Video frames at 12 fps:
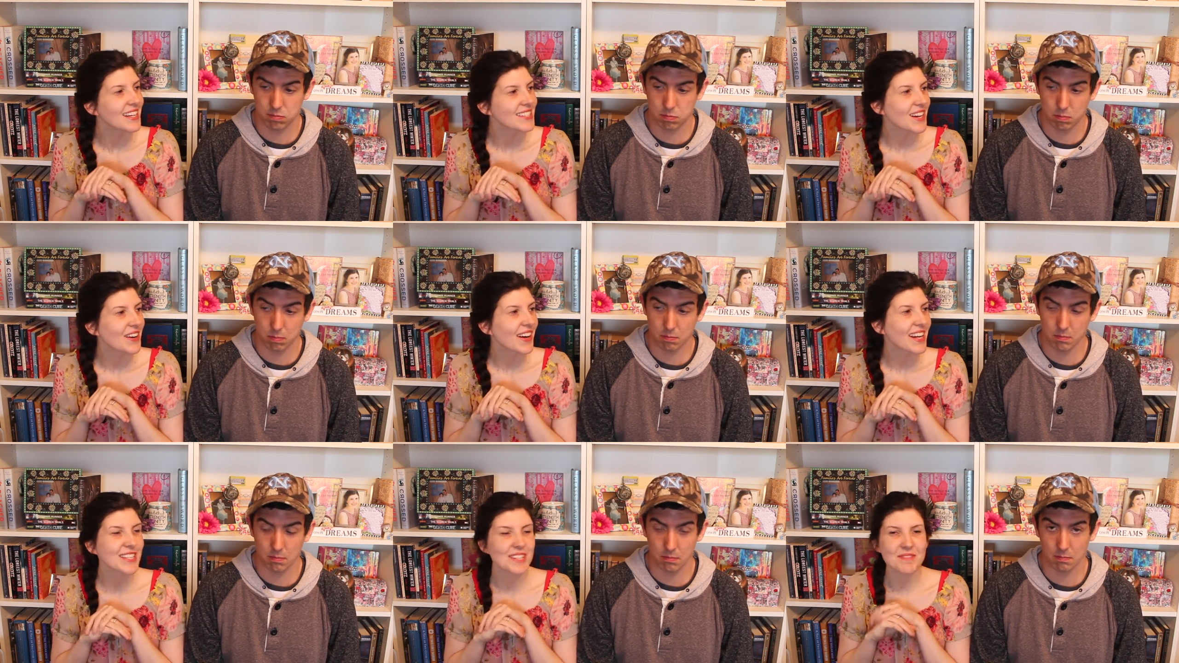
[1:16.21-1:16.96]
Speaker 1: So
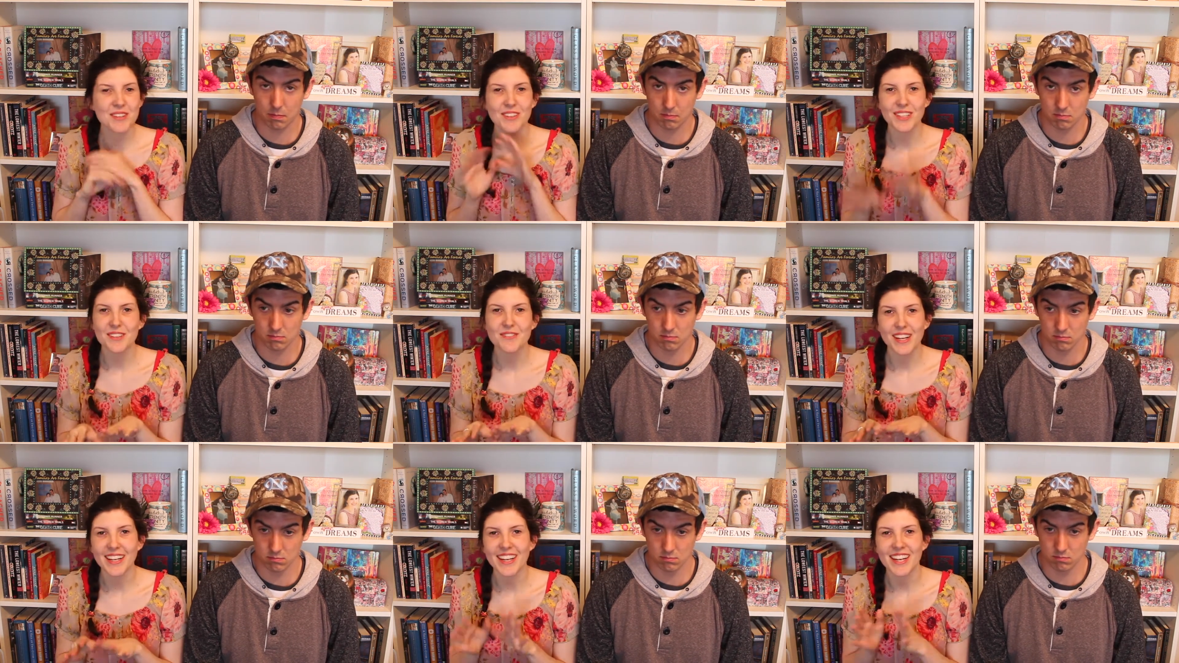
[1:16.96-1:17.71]
it should be really
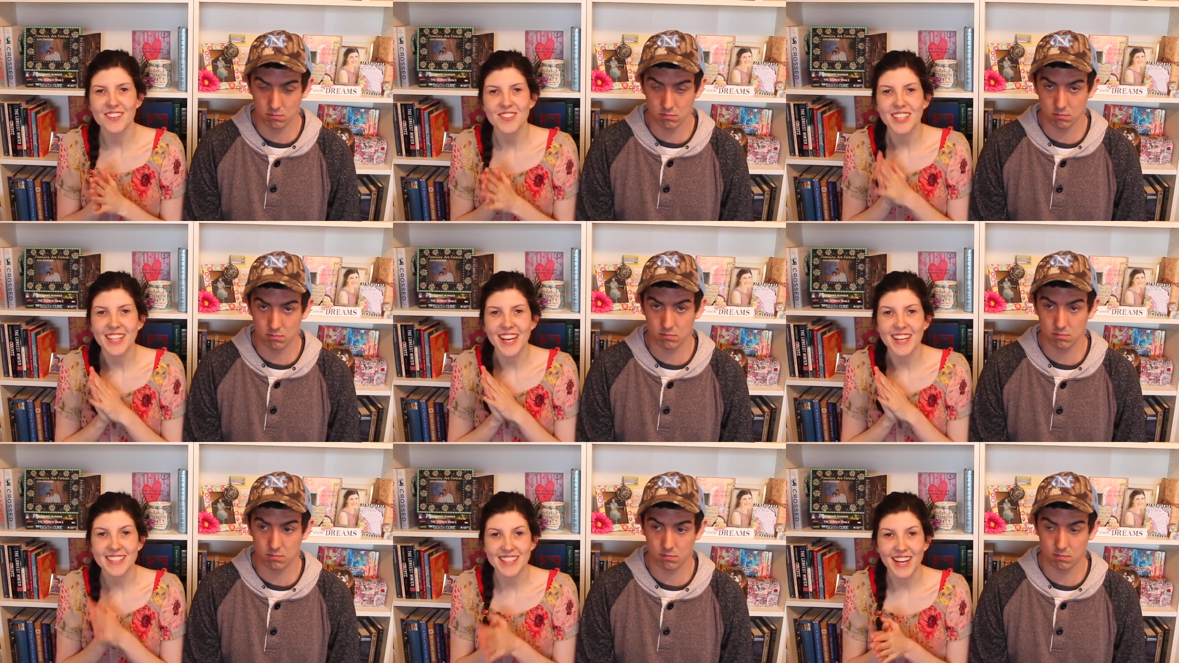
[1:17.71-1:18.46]
funny and I'm really
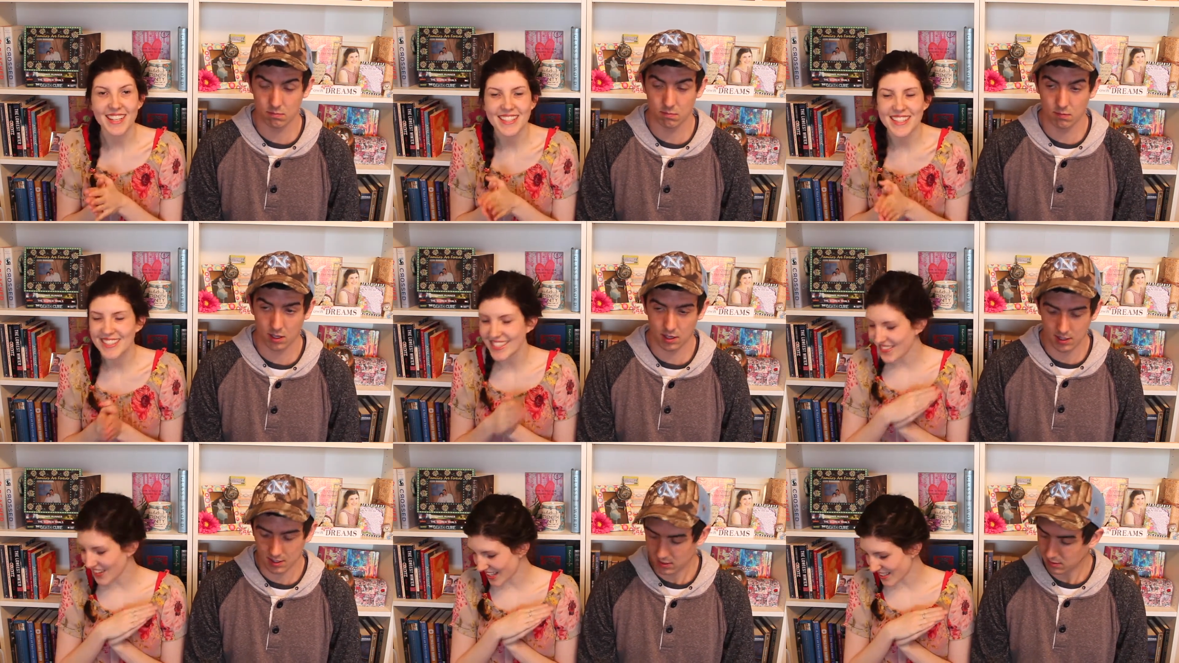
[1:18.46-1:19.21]
excited to
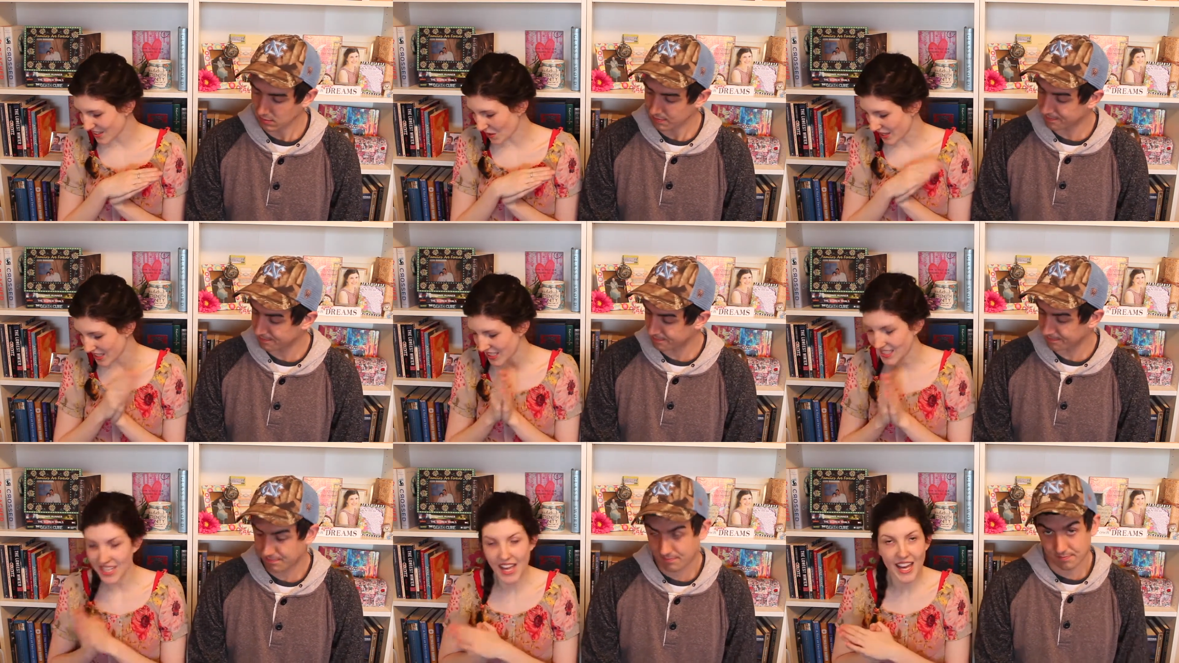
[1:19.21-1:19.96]
see what he's going
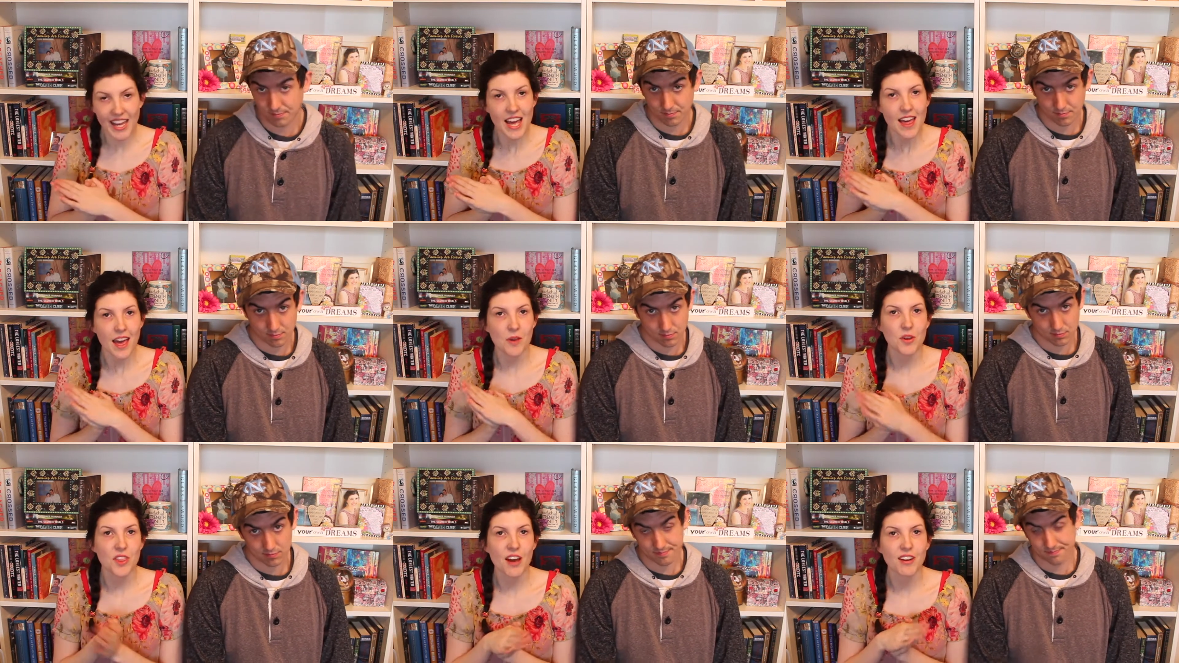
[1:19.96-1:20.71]
to say, and
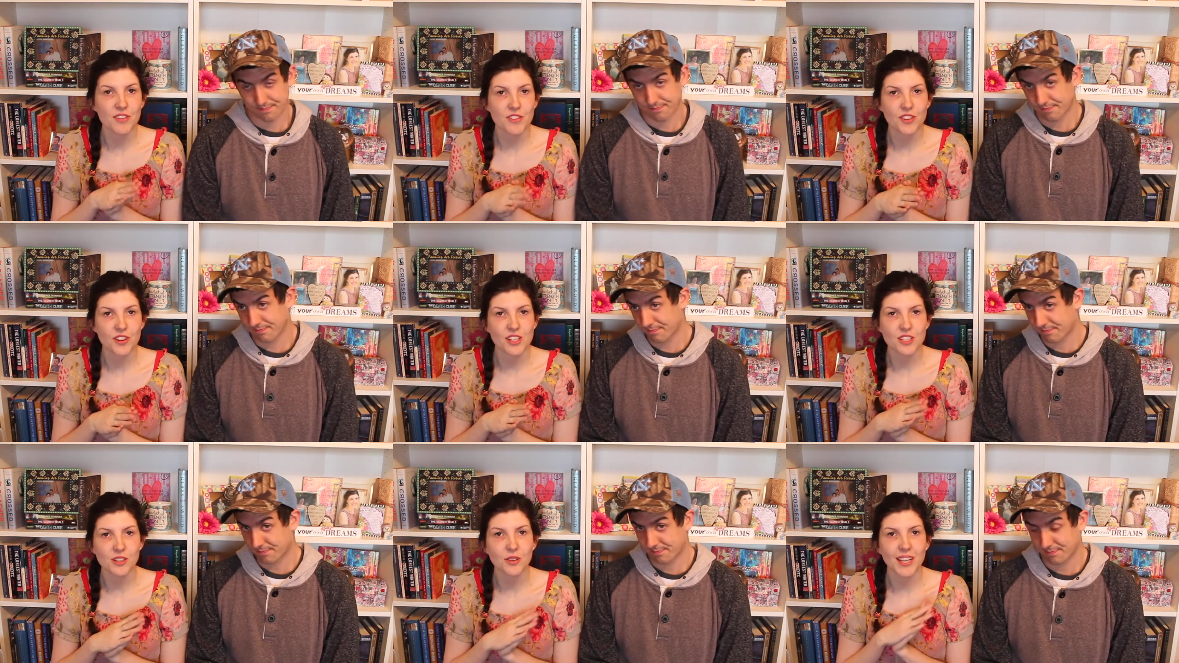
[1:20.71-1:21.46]
without any further
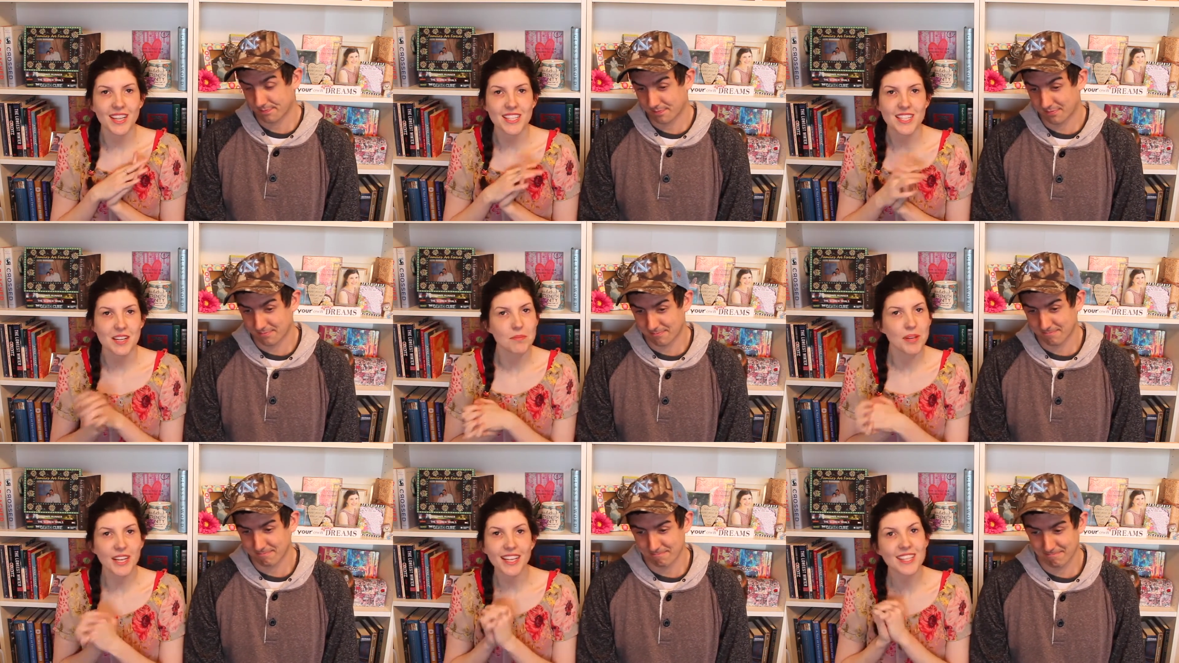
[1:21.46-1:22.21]
ado, let's
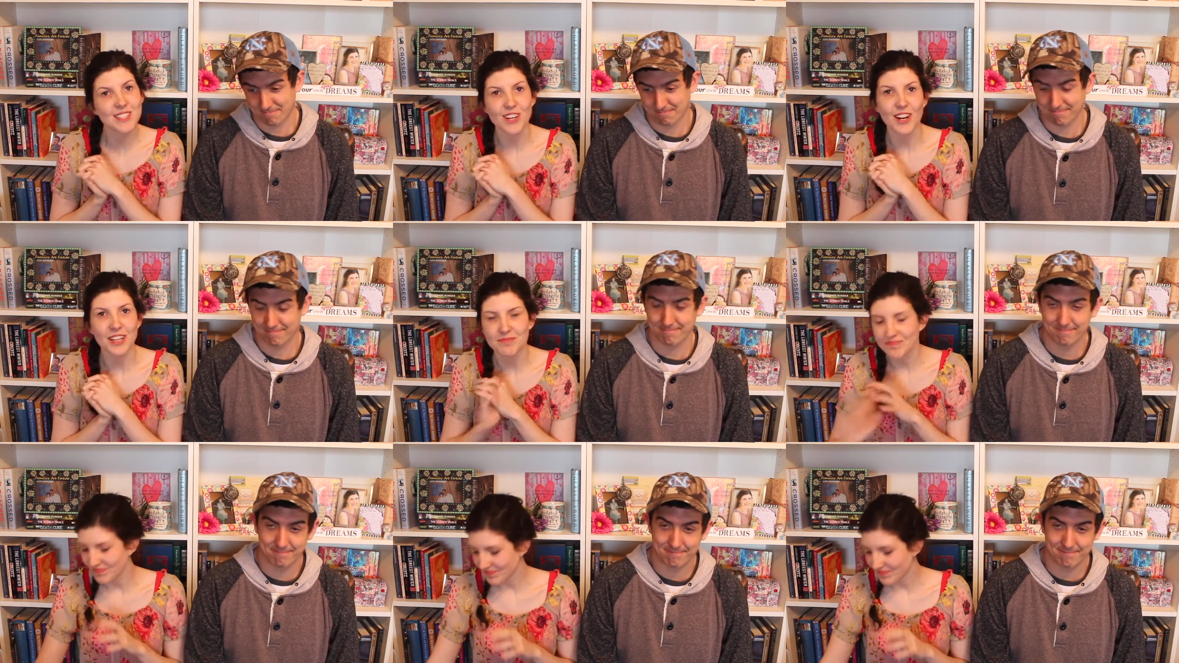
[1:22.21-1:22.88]
jump in and get started.